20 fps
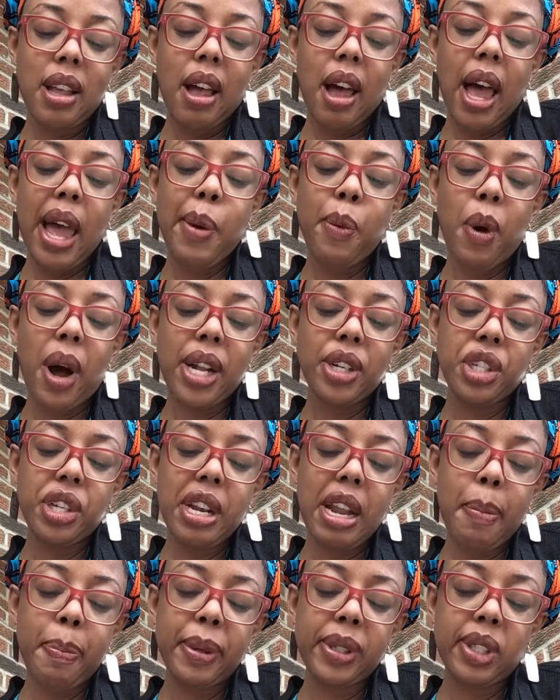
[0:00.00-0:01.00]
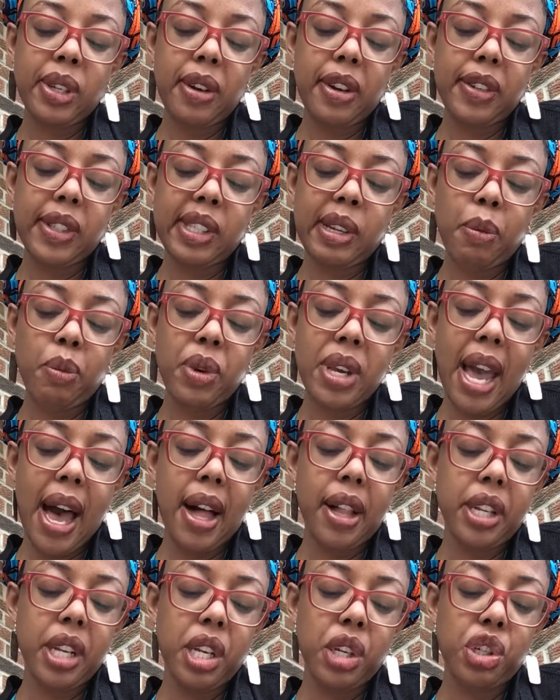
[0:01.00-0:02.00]
I watched an episode of some
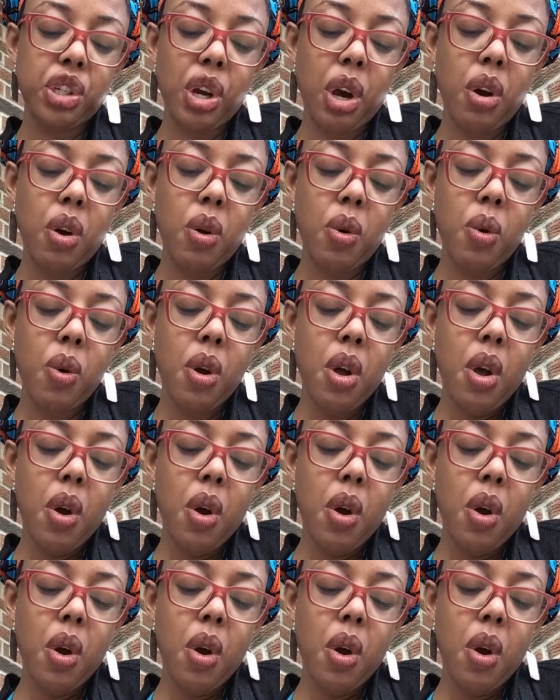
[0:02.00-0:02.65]
reality show